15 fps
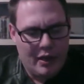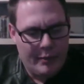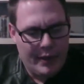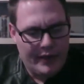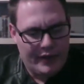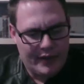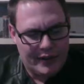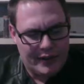
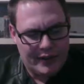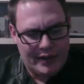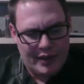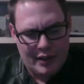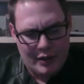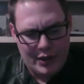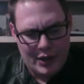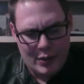Basically,
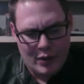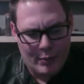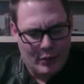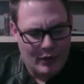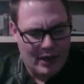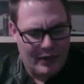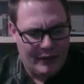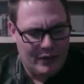you are
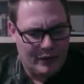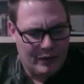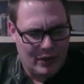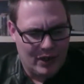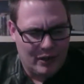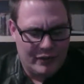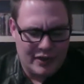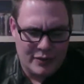bereft of
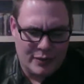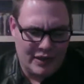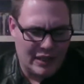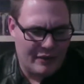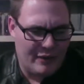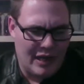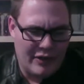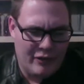love. That's what
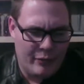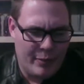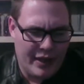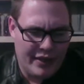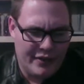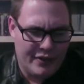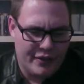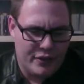that Five of
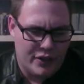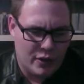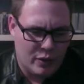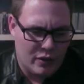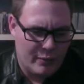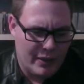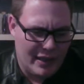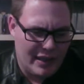Pens is
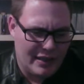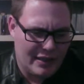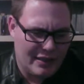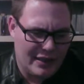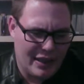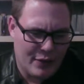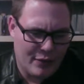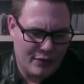showing me. And then
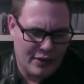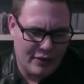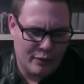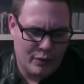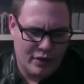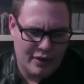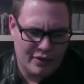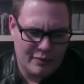that Three of
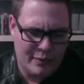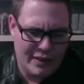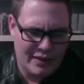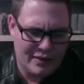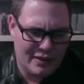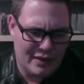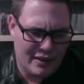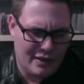Wands
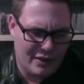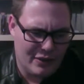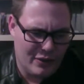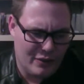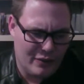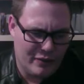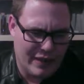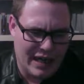means that
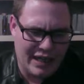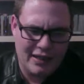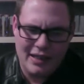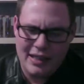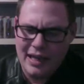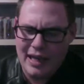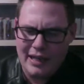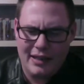you've had
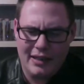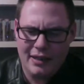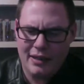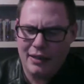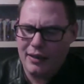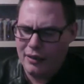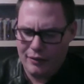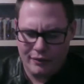the idea
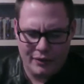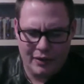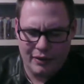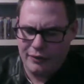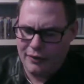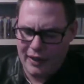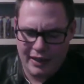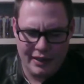of
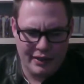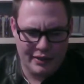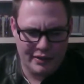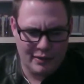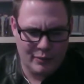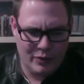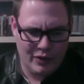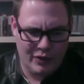finding
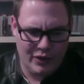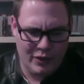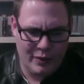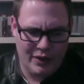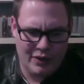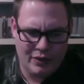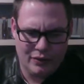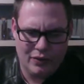someone new
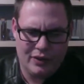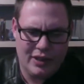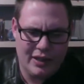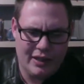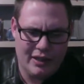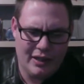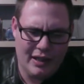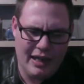and you're
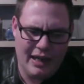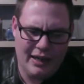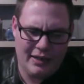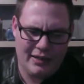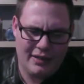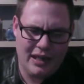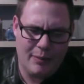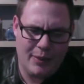looking at
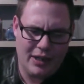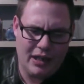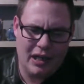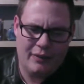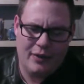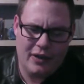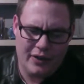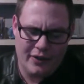stepping
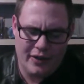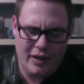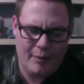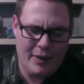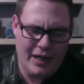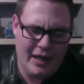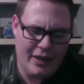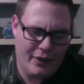off onto that
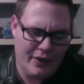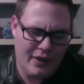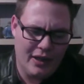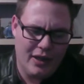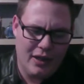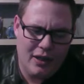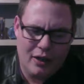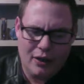path.
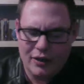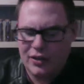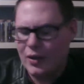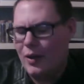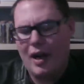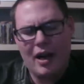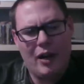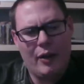
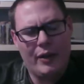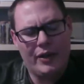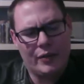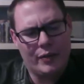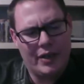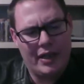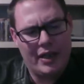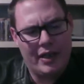Also, I always
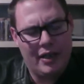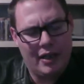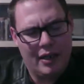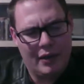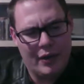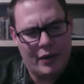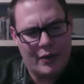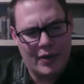read
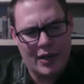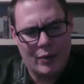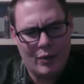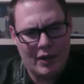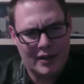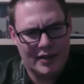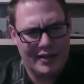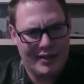the Three of
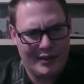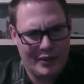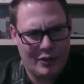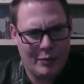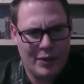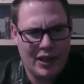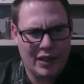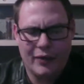Wands as a
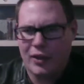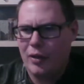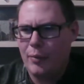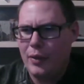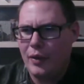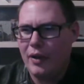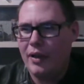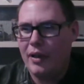little bit of a
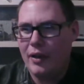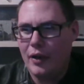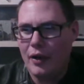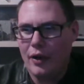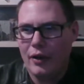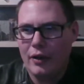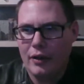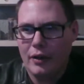community
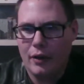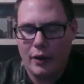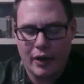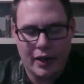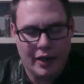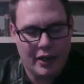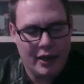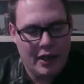card.
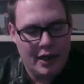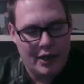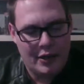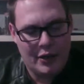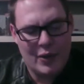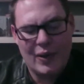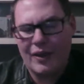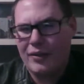Okay.
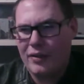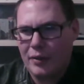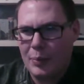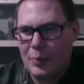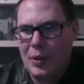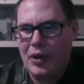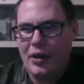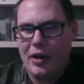You do have some
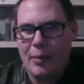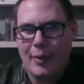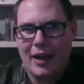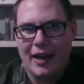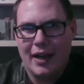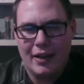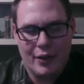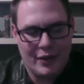community
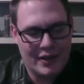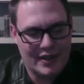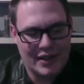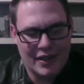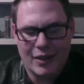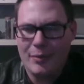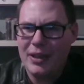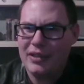behind you that's
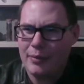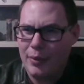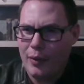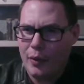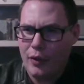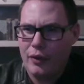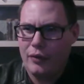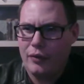going to be
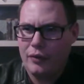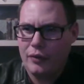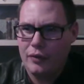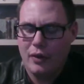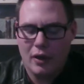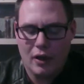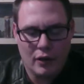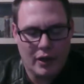supportive.
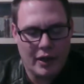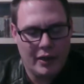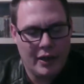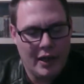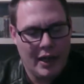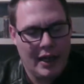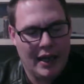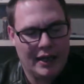All right.
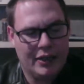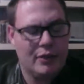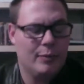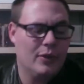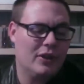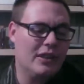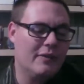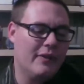I do
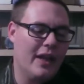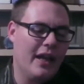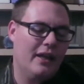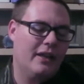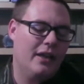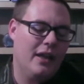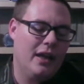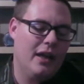believe that.